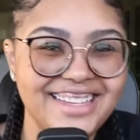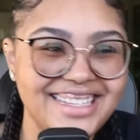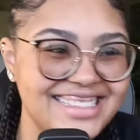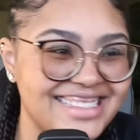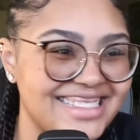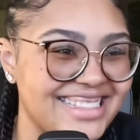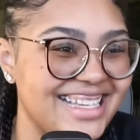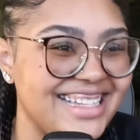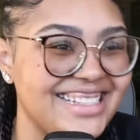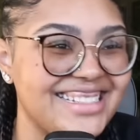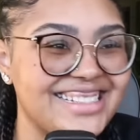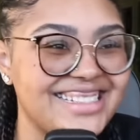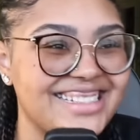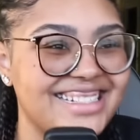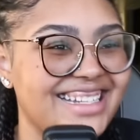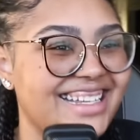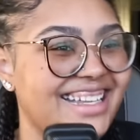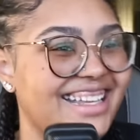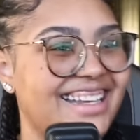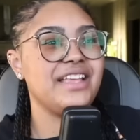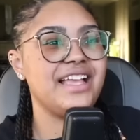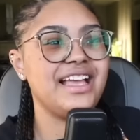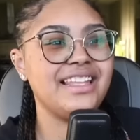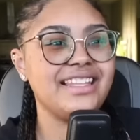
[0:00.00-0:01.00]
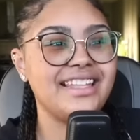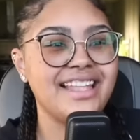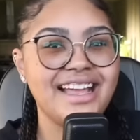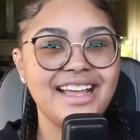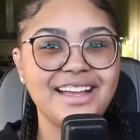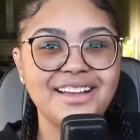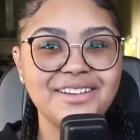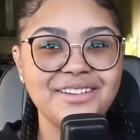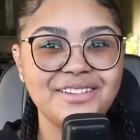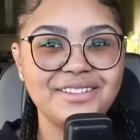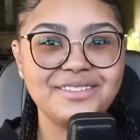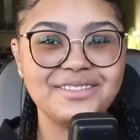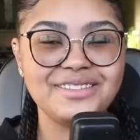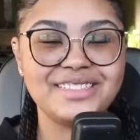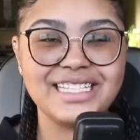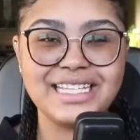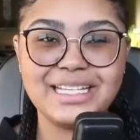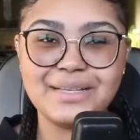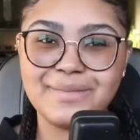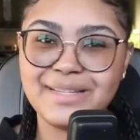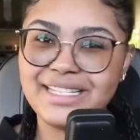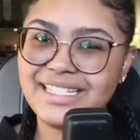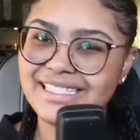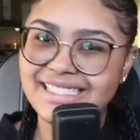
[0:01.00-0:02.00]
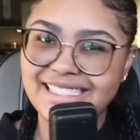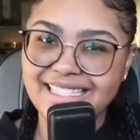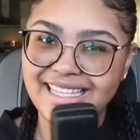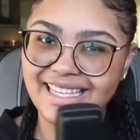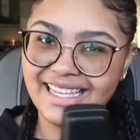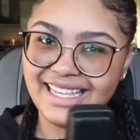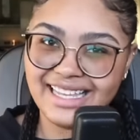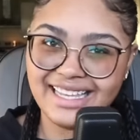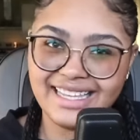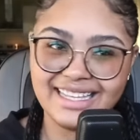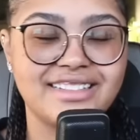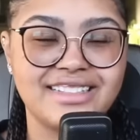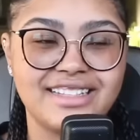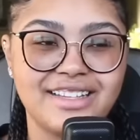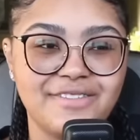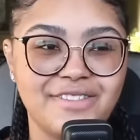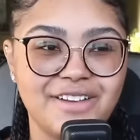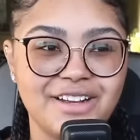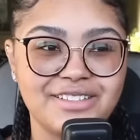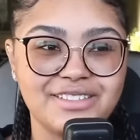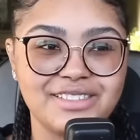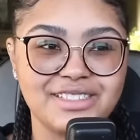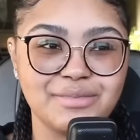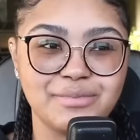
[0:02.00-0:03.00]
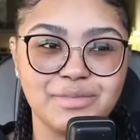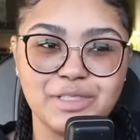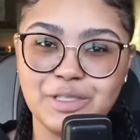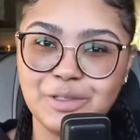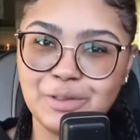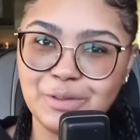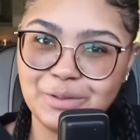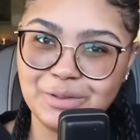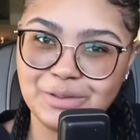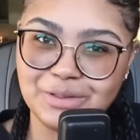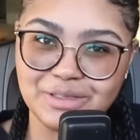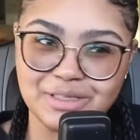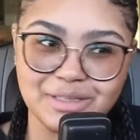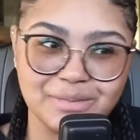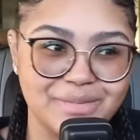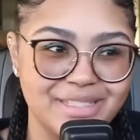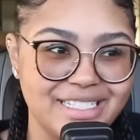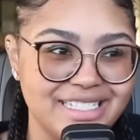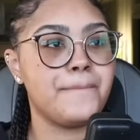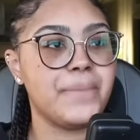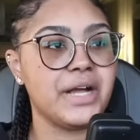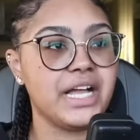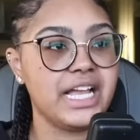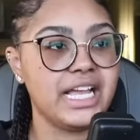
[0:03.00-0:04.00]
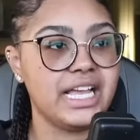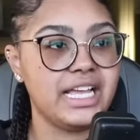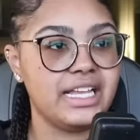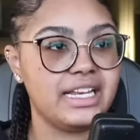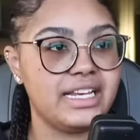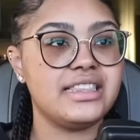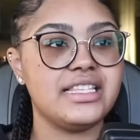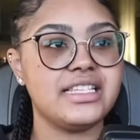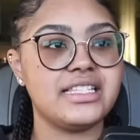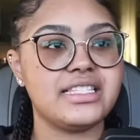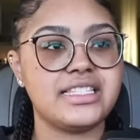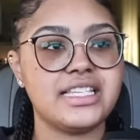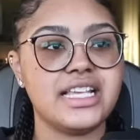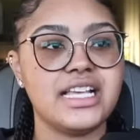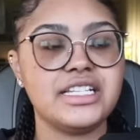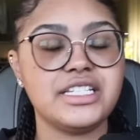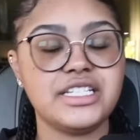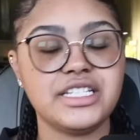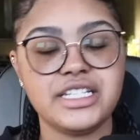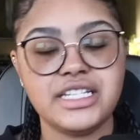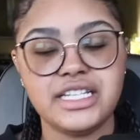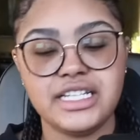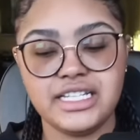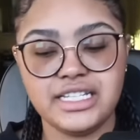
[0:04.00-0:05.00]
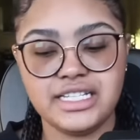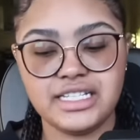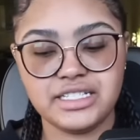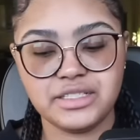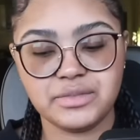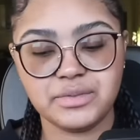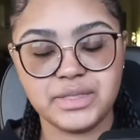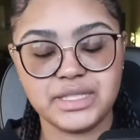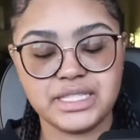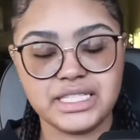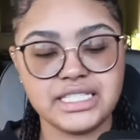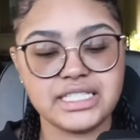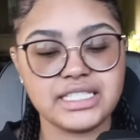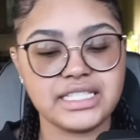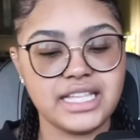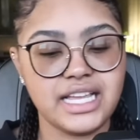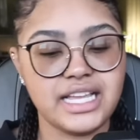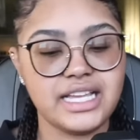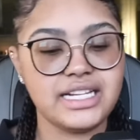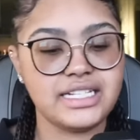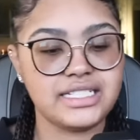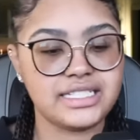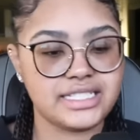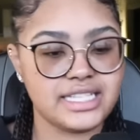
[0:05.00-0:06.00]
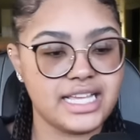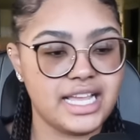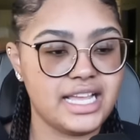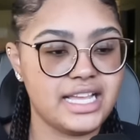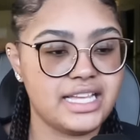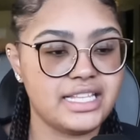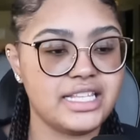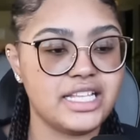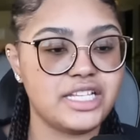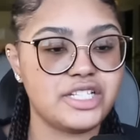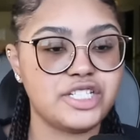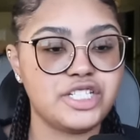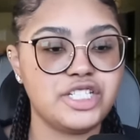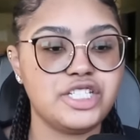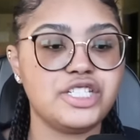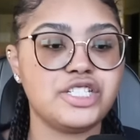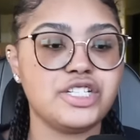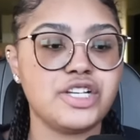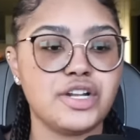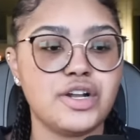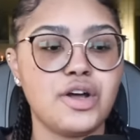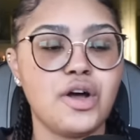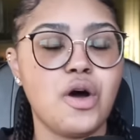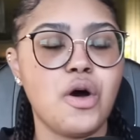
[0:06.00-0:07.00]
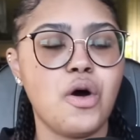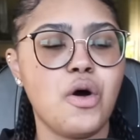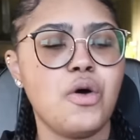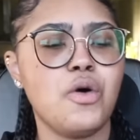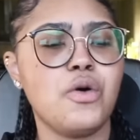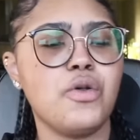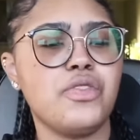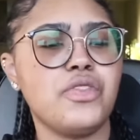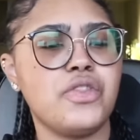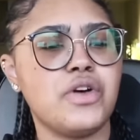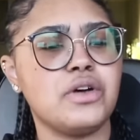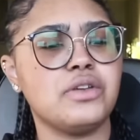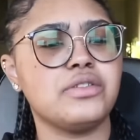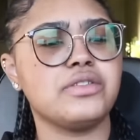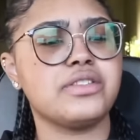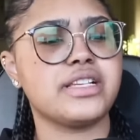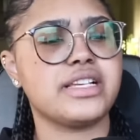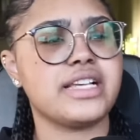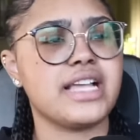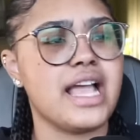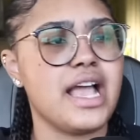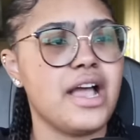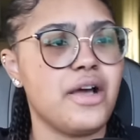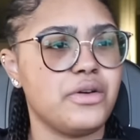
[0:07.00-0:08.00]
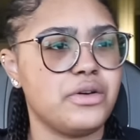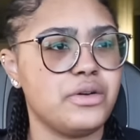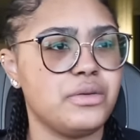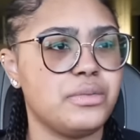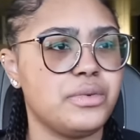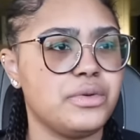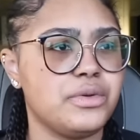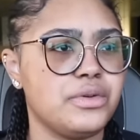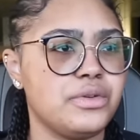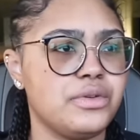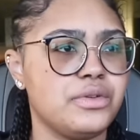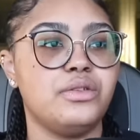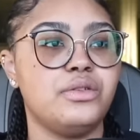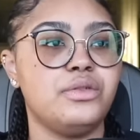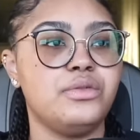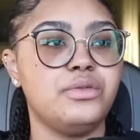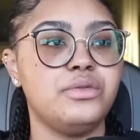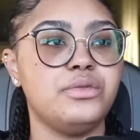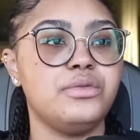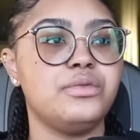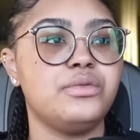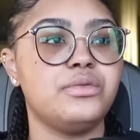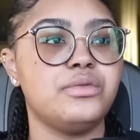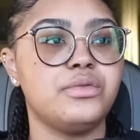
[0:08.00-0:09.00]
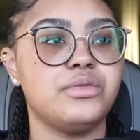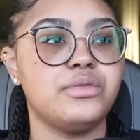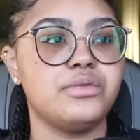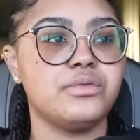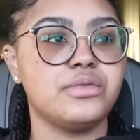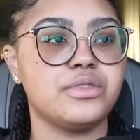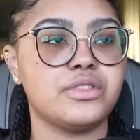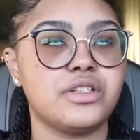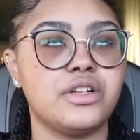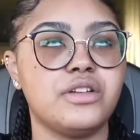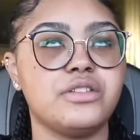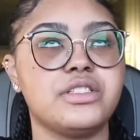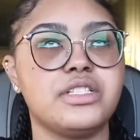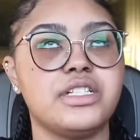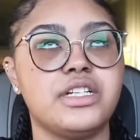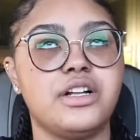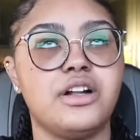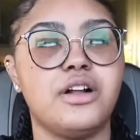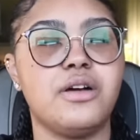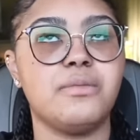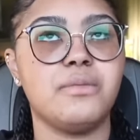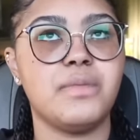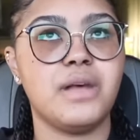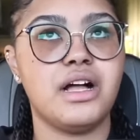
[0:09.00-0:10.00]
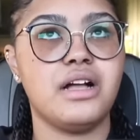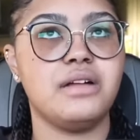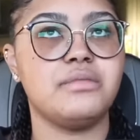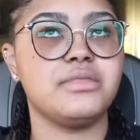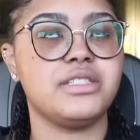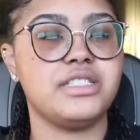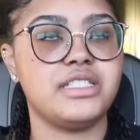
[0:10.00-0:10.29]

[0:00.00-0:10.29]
ain't say shit. Hello, DBT, give her some tools. But the session ends with this lady saying that she's gonna hold those accountable who resulted in her mom's